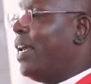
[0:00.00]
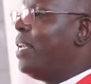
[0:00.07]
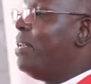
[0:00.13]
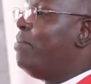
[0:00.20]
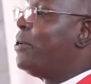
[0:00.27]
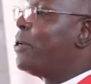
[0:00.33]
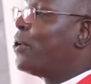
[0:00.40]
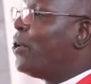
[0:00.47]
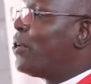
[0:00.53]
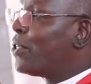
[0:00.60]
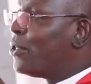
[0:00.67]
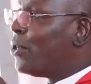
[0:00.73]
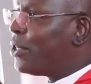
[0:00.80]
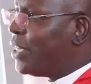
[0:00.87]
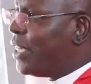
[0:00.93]
And
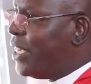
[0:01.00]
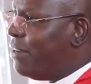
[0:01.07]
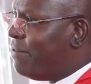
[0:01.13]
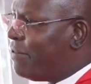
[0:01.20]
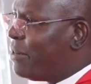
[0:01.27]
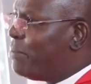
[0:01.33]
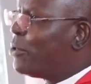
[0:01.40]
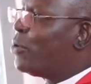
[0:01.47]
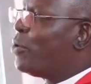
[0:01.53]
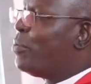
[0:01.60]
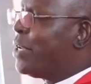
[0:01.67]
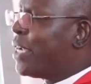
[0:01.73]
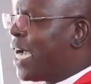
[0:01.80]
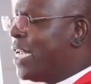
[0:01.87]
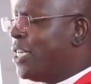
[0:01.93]
because not everybody will
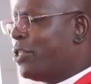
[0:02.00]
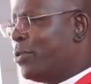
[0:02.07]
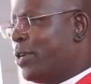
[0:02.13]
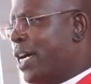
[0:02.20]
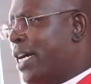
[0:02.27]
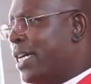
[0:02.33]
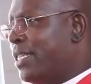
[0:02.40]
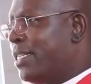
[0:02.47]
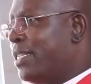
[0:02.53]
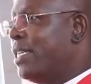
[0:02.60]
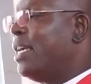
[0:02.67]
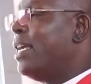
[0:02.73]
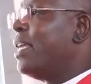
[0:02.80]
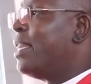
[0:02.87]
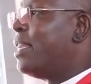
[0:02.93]
be kind to
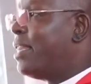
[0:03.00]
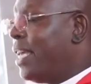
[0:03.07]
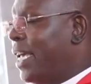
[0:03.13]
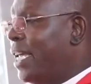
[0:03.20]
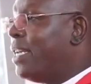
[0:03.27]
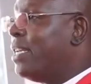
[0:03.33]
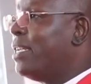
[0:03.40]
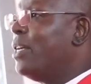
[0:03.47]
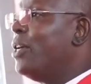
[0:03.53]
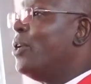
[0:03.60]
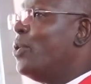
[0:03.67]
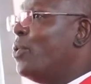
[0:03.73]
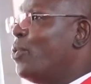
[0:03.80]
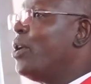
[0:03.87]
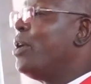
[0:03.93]
us, then
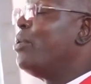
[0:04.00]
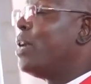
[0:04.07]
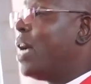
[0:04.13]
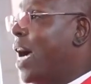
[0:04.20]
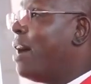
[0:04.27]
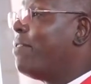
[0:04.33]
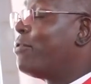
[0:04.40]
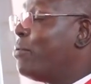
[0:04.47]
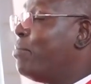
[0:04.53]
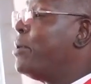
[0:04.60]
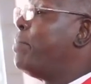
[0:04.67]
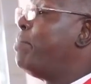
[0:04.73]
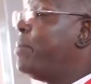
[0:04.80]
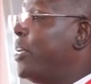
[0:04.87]
we will have to be